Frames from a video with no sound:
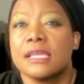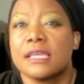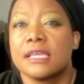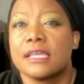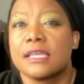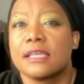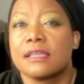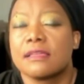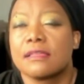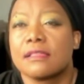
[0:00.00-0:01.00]

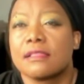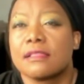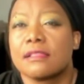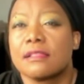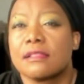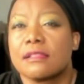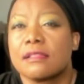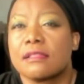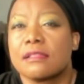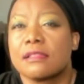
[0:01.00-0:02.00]

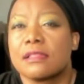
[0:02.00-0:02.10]
Nothing is said.